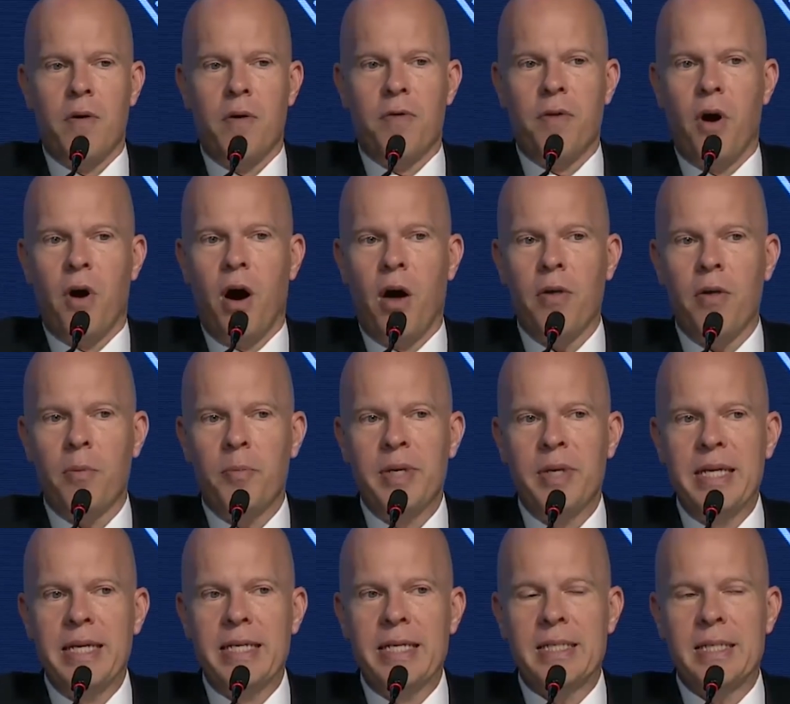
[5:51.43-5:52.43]
The other
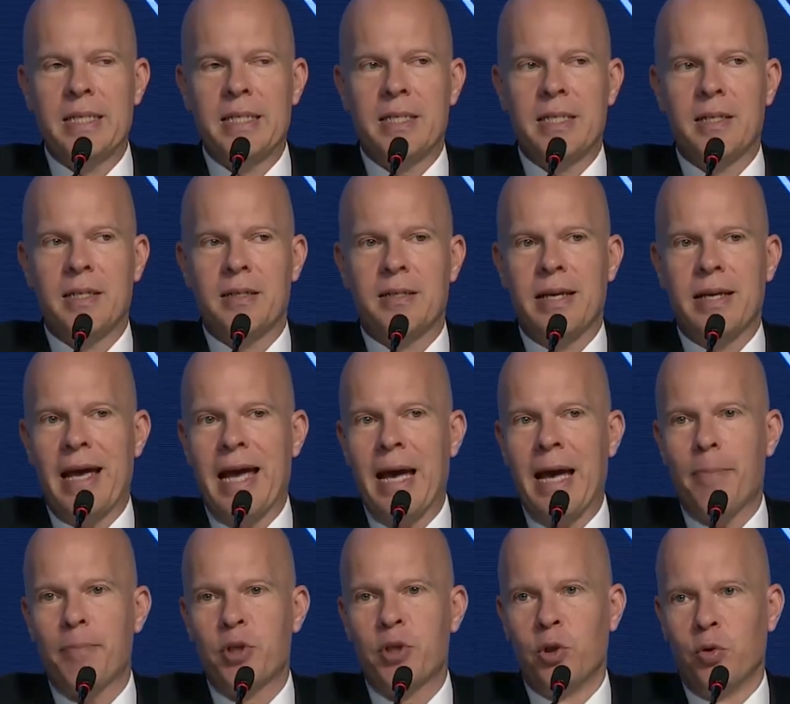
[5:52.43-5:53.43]
piece is that the
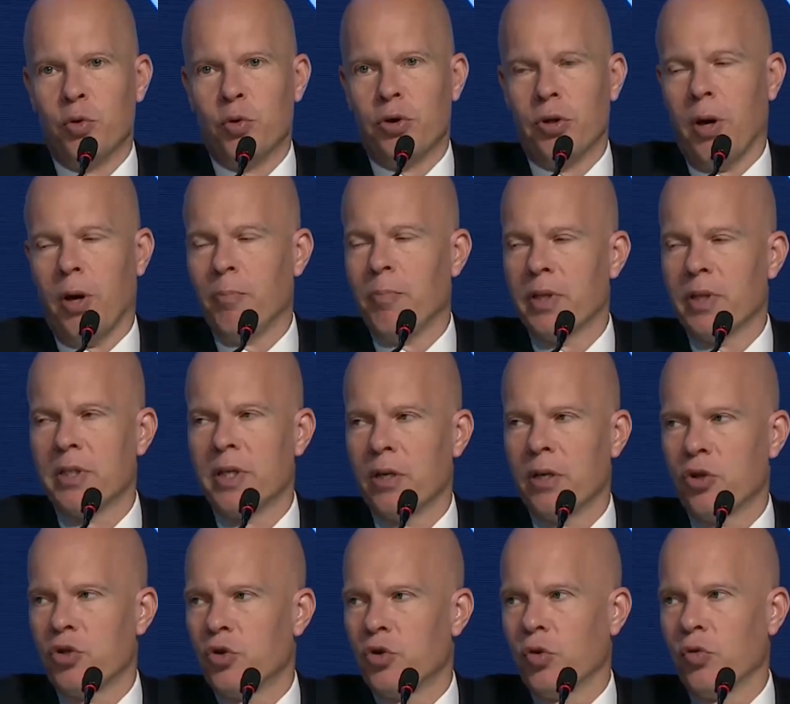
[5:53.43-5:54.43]
absolute number
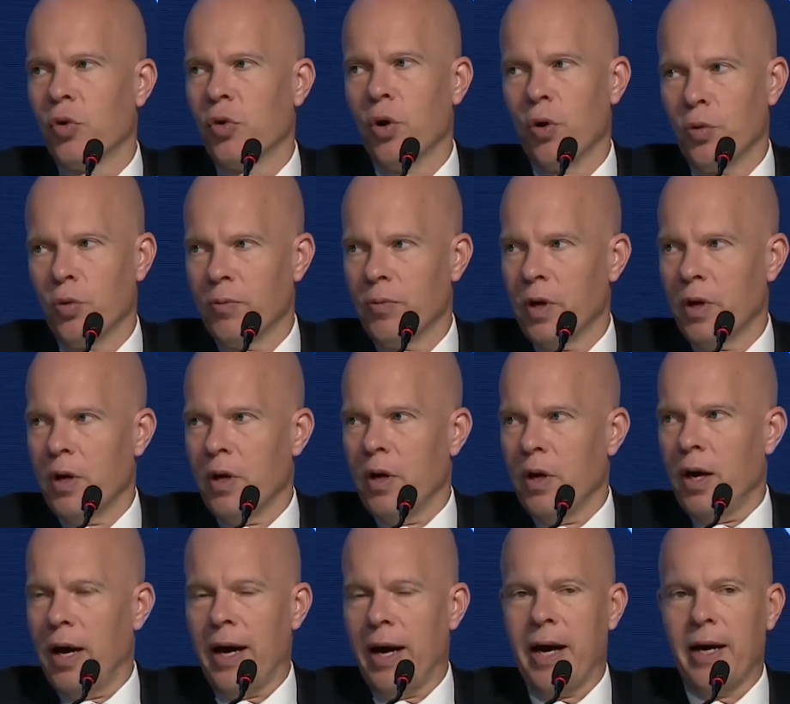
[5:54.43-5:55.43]
tends to grow.
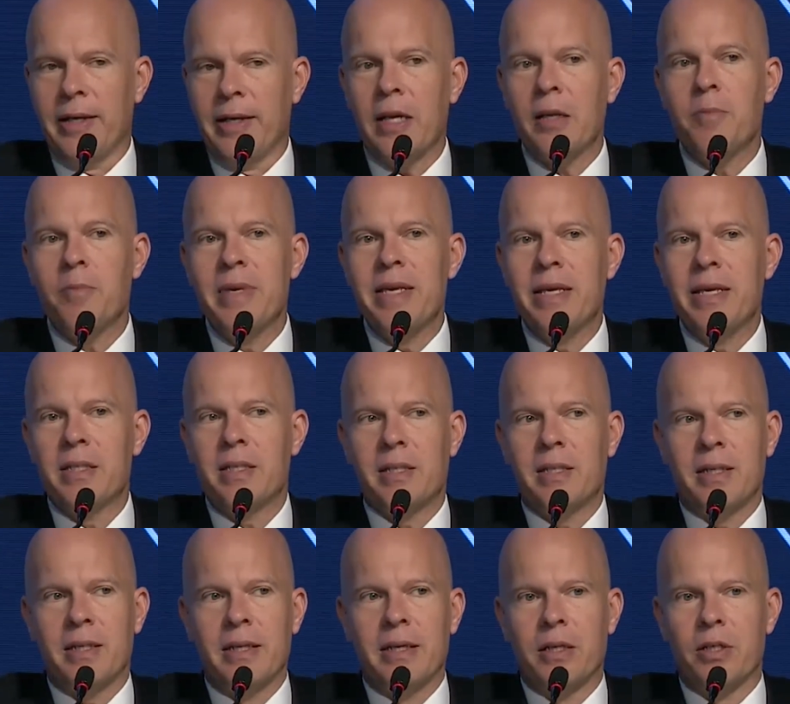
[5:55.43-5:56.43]
And that means
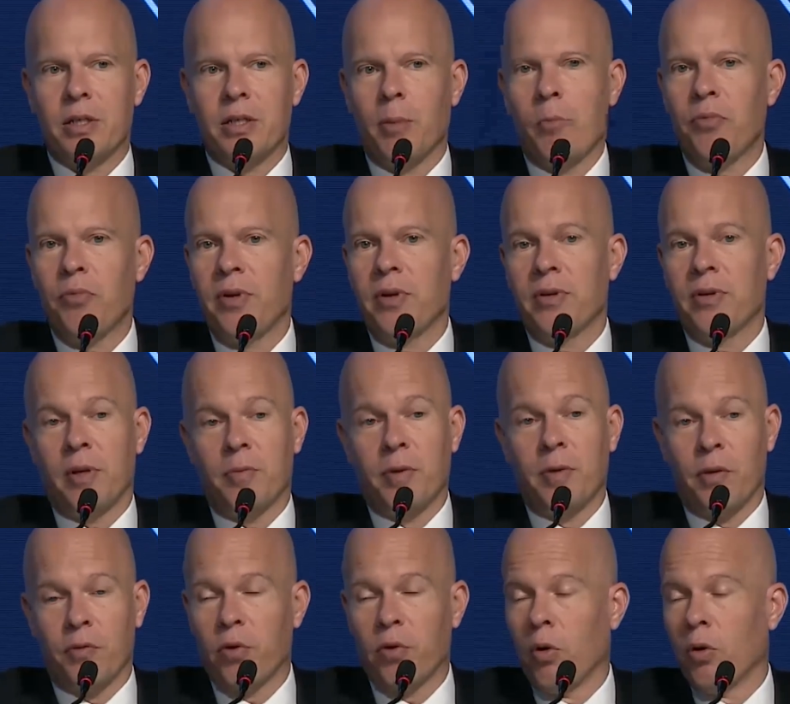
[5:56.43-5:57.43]
that it's something that
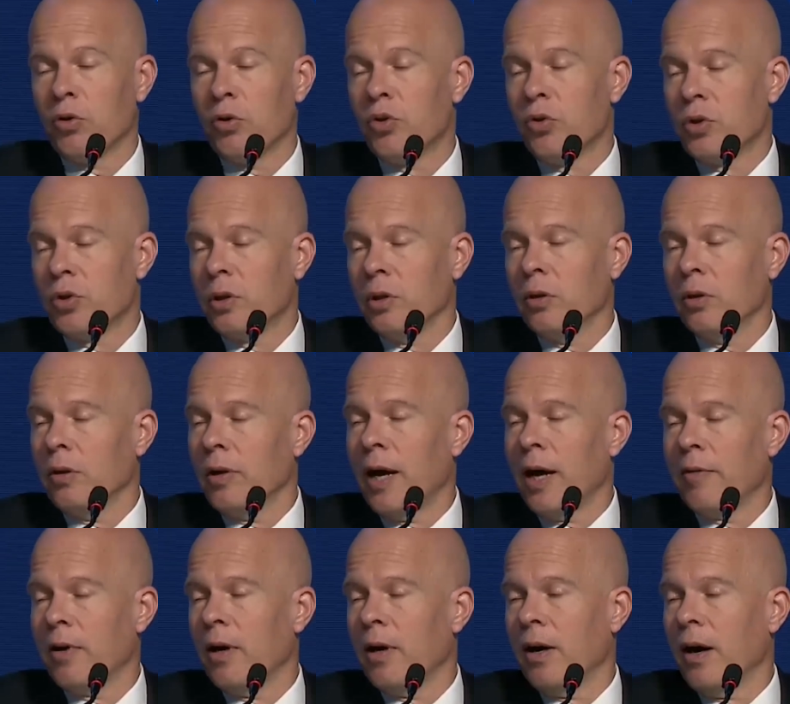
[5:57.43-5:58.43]
we, of course, should still
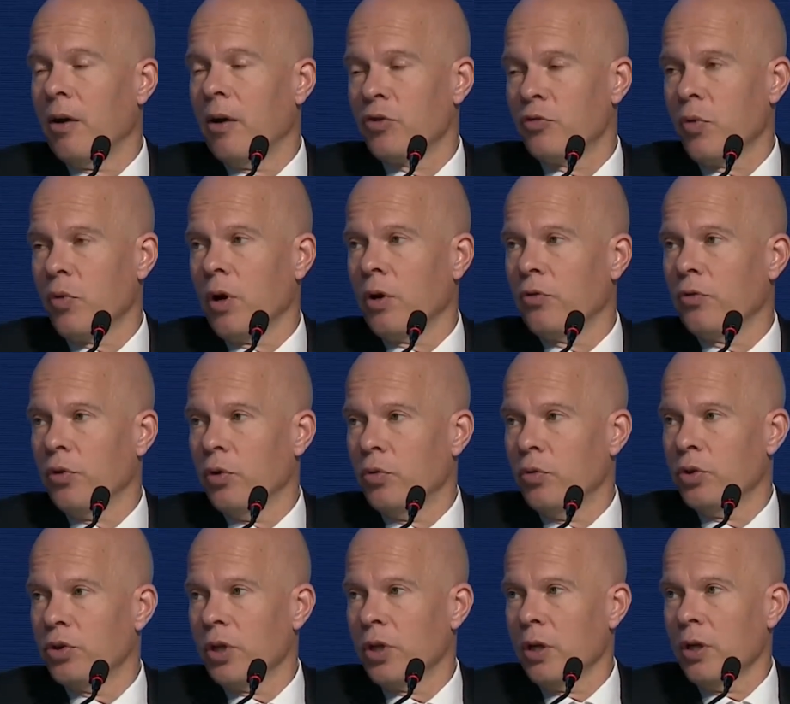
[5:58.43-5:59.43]
have a strong
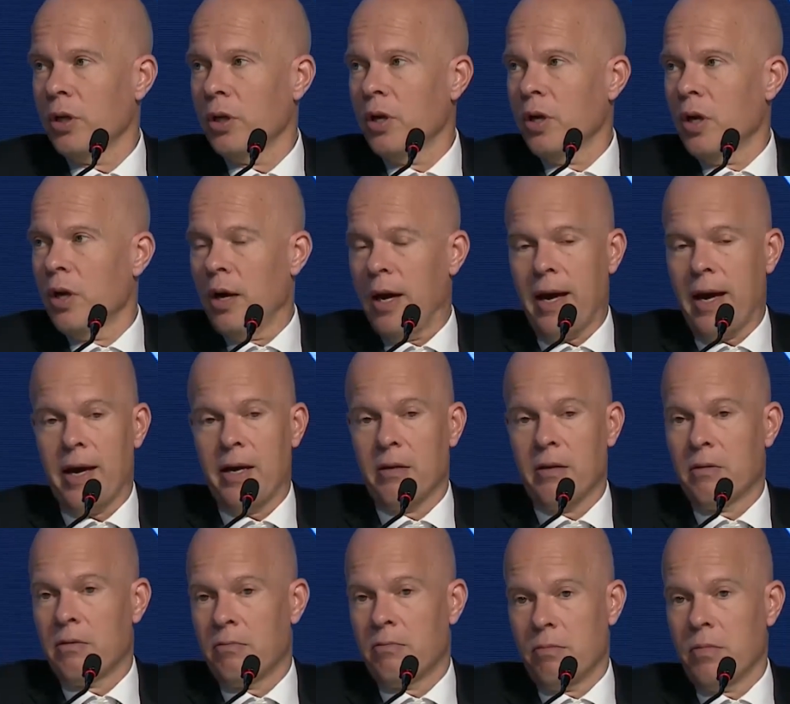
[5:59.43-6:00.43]
focus on
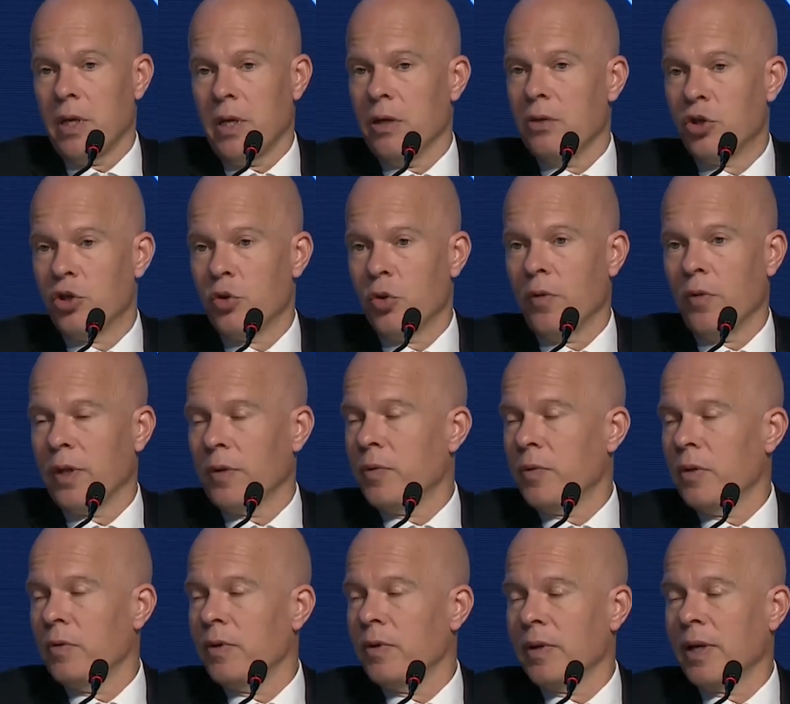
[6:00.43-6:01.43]
and ensure that
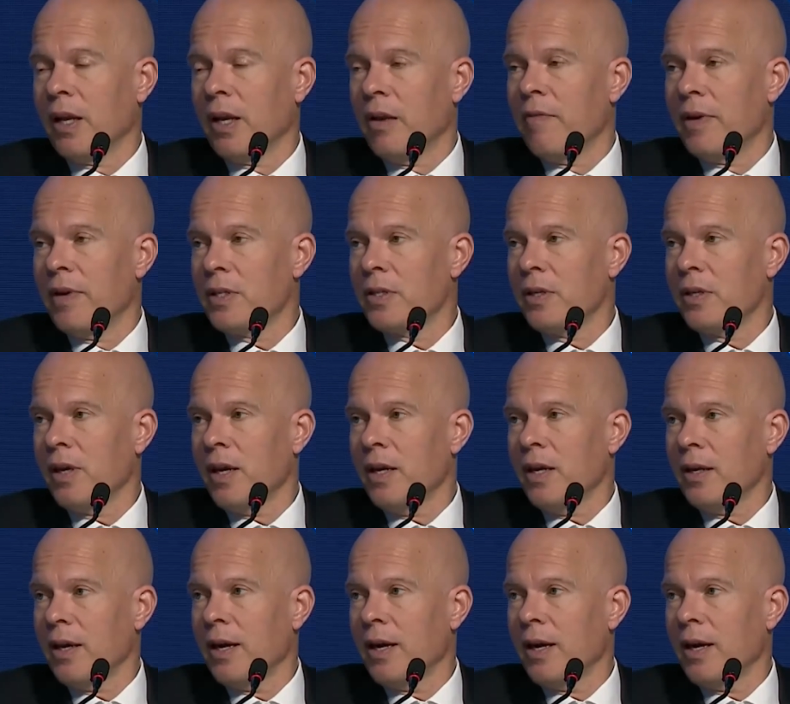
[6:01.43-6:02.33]
we can investigate